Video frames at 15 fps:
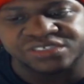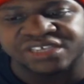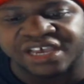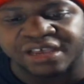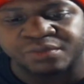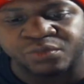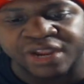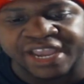
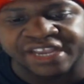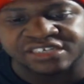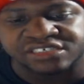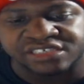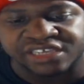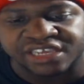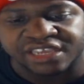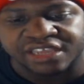time were
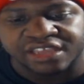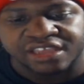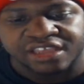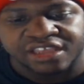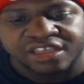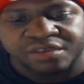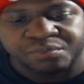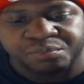actually
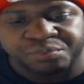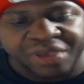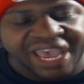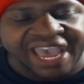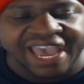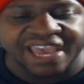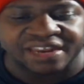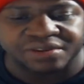
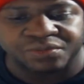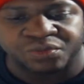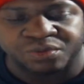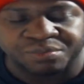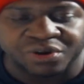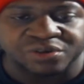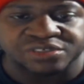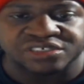bad on
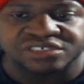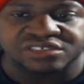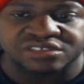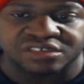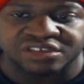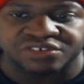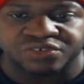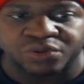purchase.
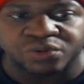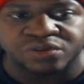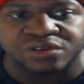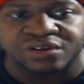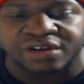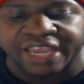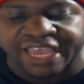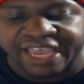The
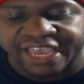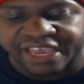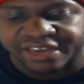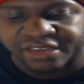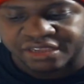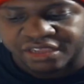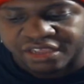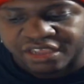controller
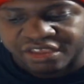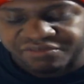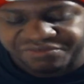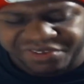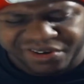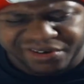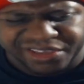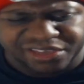had
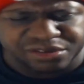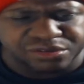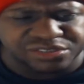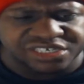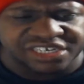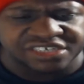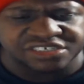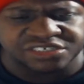very
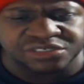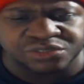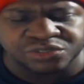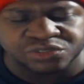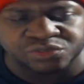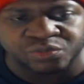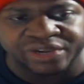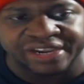huge
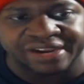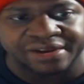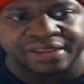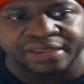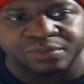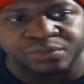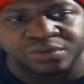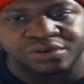issues where
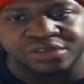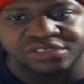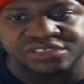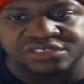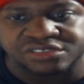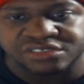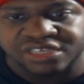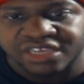it
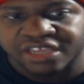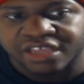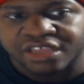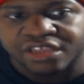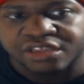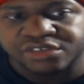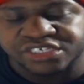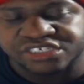was
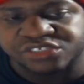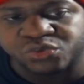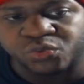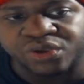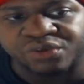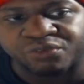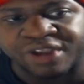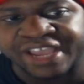just
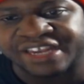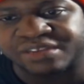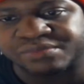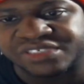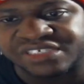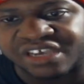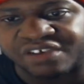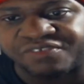doing random
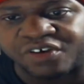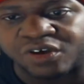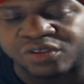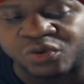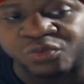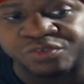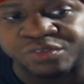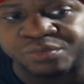stuff all
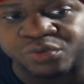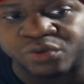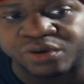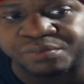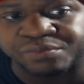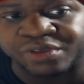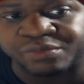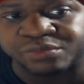over the
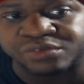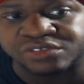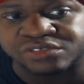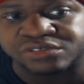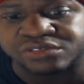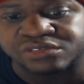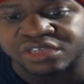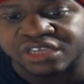board. It
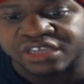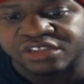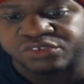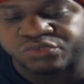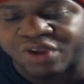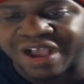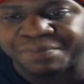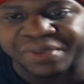was
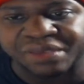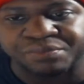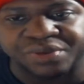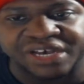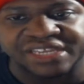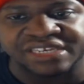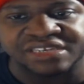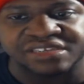dropping
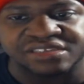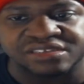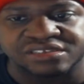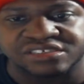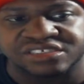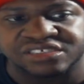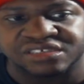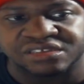
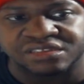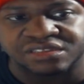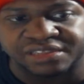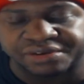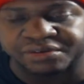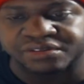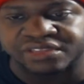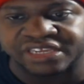buttons,
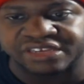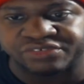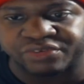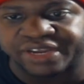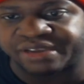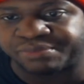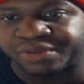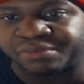literally
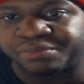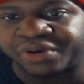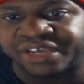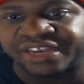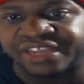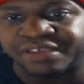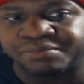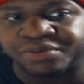dropping
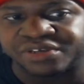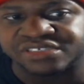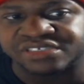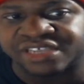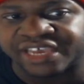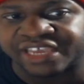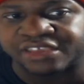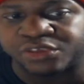button inputs.
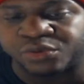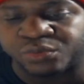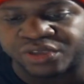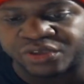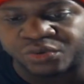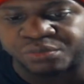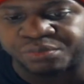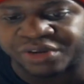Like, you would
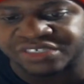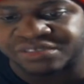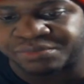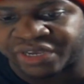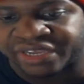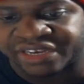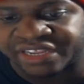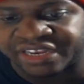go to press a
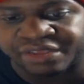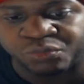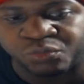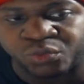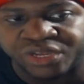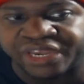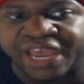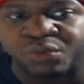button and it
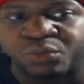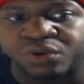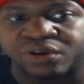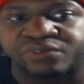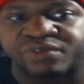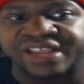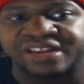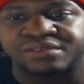would not
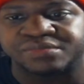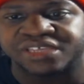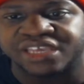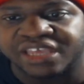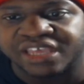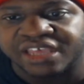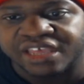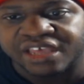work randomly.
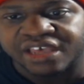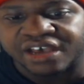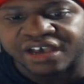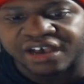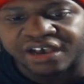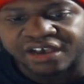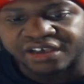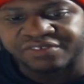
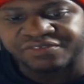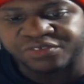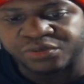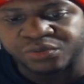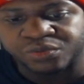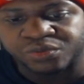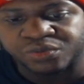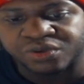If
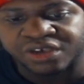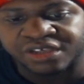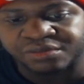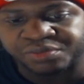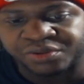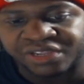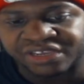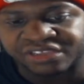you
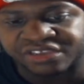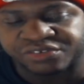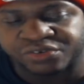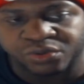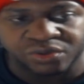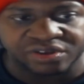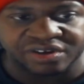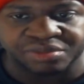unplug the
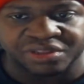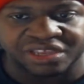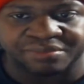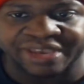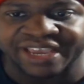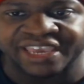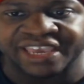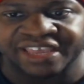controller and plug it
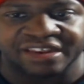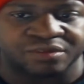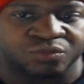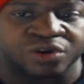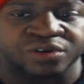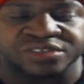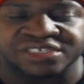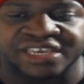back in, it
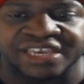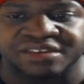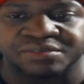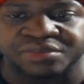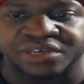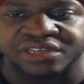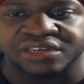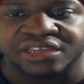works again,
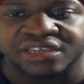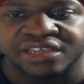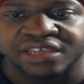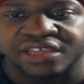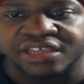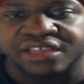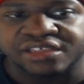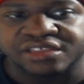but
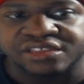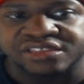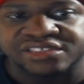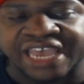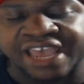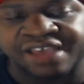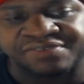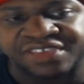
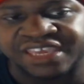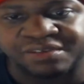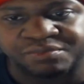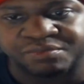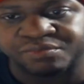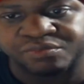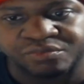to have to keep